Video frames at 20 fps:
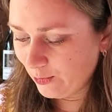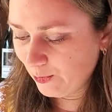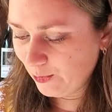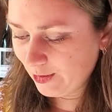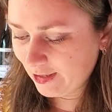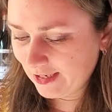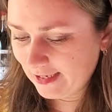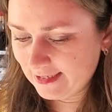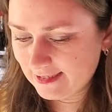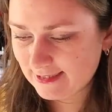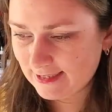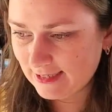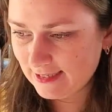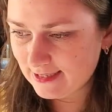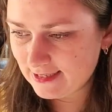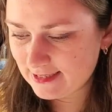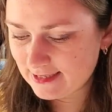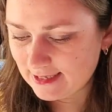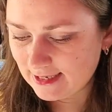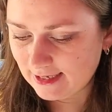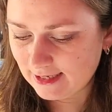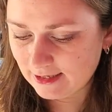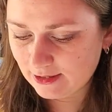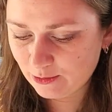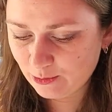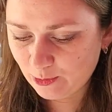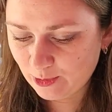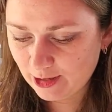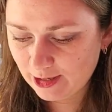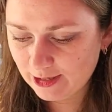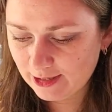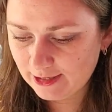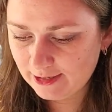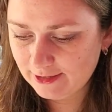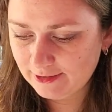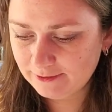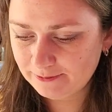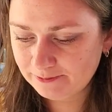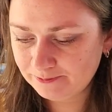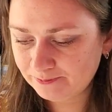Okay, that's that
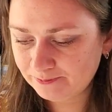one.